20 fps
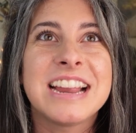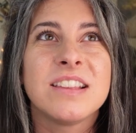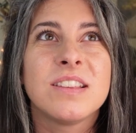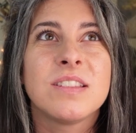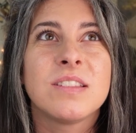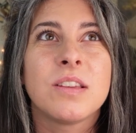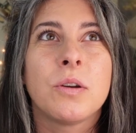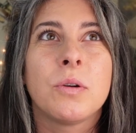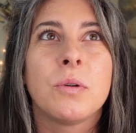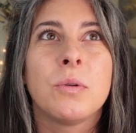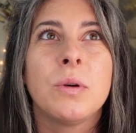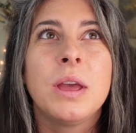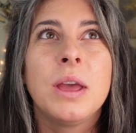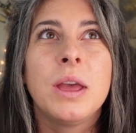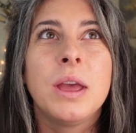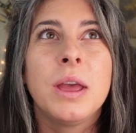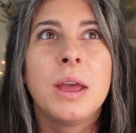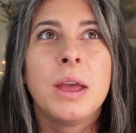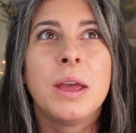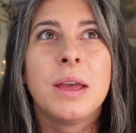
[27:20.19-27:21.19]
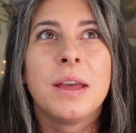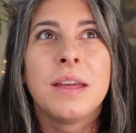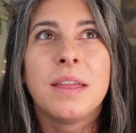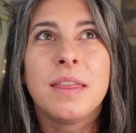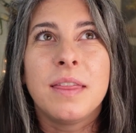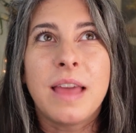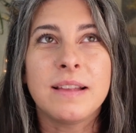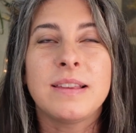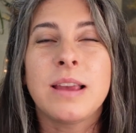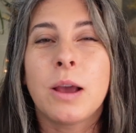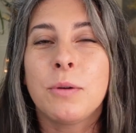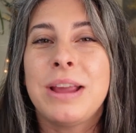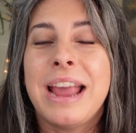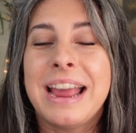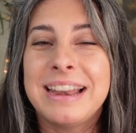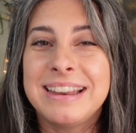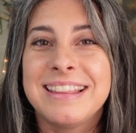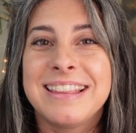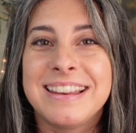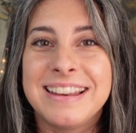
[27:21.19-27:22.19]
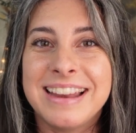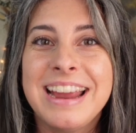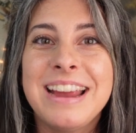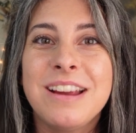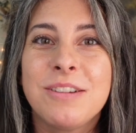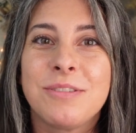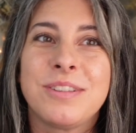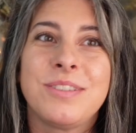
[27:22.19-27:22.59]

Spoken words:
And so that's how we ended the night,